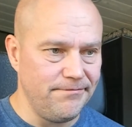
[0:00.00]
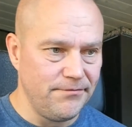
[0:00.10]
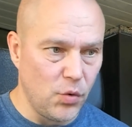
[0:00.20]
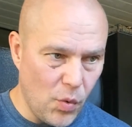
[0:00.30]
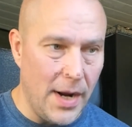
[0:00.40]

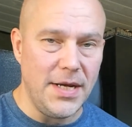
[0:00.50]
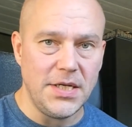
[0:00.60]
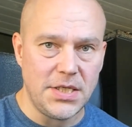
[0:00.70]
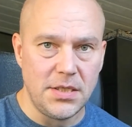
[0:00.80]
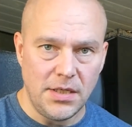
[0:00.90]

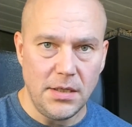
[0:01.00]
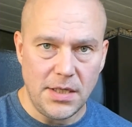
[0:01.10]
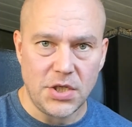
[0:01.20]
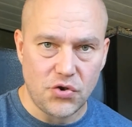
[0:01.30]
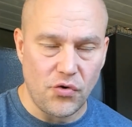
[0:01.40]
ways in
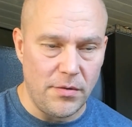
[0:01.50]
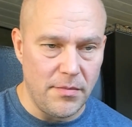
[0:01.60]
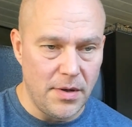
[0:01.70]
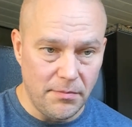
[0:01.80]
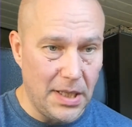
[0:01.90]

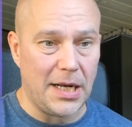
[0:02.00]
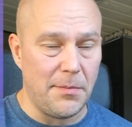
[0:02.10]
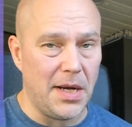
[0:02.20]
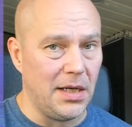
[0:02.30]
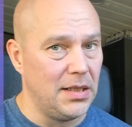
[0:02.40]
extreme black
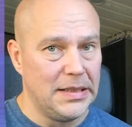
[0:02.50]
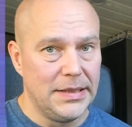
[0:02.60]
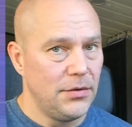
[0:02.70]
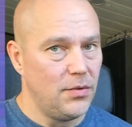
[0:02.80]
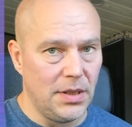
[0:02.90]
metal,
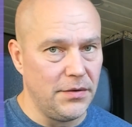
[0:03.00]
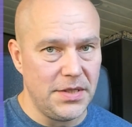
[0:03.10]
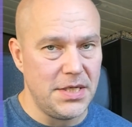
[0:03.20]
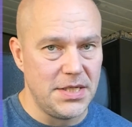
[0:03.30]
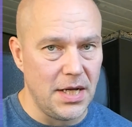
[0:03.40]
well, this
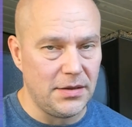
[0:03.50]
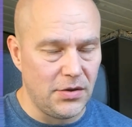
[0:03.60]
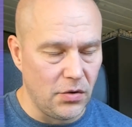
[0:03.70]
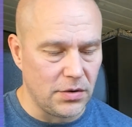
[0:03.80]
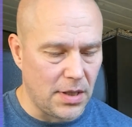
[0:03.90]
is not
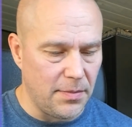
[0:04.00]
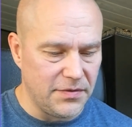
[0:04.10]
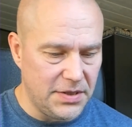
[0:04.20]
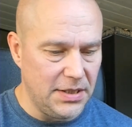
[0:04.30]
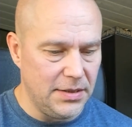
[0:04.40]
your cup of
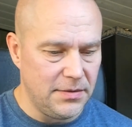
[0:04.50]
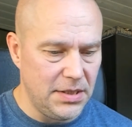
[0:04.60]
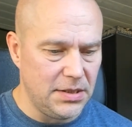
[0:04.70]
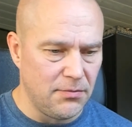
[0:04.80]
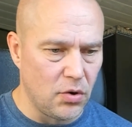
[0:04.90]
tea. This
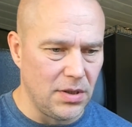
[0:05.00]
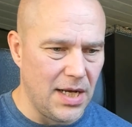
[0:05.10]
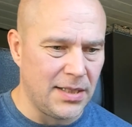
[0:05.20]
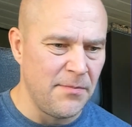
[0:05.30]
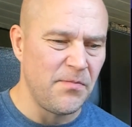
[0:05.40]
is more
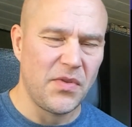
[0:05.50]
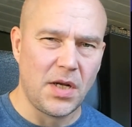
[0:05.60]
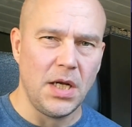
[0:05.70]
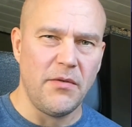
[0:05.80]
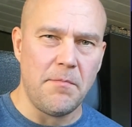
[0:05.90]
like
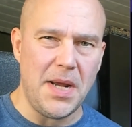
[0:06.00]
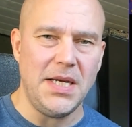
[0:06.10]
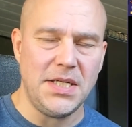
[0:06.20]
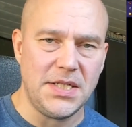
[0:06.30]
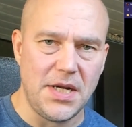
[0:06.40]
kind of a
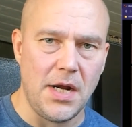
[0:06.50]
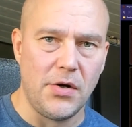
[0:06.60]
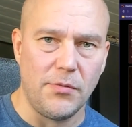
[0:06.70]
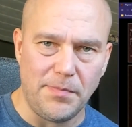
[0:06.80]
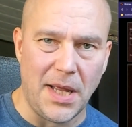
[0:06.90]
basic
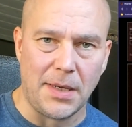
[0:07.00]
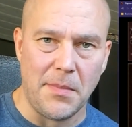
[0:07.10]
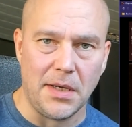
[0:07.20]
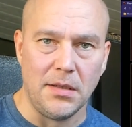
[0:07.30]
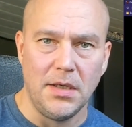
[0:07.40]
standard black
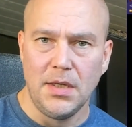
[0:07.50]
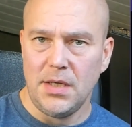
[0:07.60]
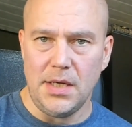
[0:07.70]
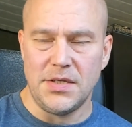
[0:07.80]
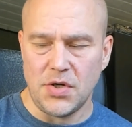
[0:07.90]
metal
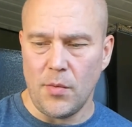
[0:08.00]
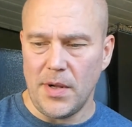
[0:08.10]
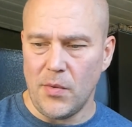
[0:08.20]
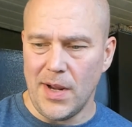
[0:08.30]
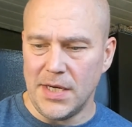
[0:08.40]
in so many
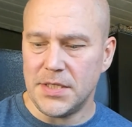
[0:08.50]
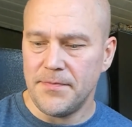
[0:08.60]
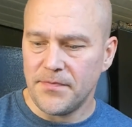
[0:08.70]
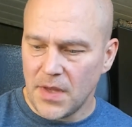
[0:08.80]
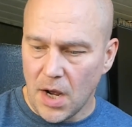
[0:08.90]
ways.
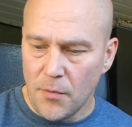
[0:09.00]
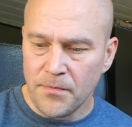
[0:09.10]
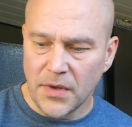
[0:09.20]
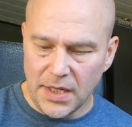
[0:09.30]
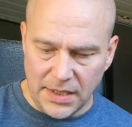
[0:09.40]
Now,
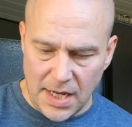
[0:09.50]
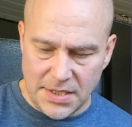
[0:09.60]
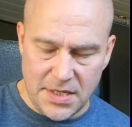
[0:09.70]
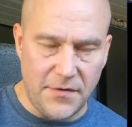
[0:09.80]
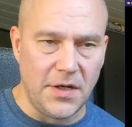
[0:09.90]
it lacks
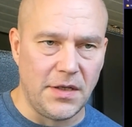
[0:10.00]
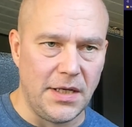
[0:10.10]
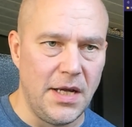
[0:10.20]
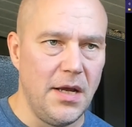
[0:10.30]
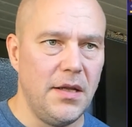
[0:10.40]

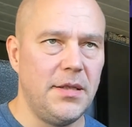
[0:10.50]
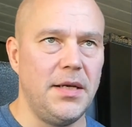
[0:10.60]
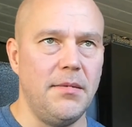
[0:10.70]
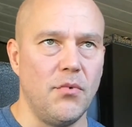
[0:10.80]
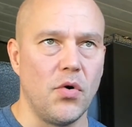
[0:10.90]
definitely
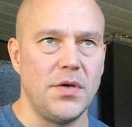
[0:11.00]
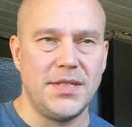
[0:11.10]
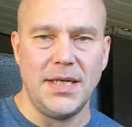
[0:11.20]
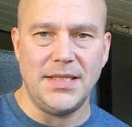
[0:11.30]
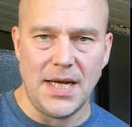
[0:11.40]
the more
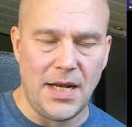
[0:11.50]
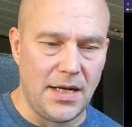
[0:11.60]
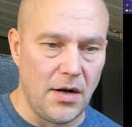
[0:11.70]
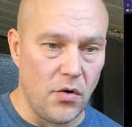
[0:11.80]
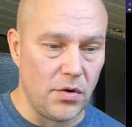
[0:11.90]

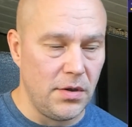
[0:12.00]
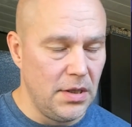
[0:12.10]
satanic or,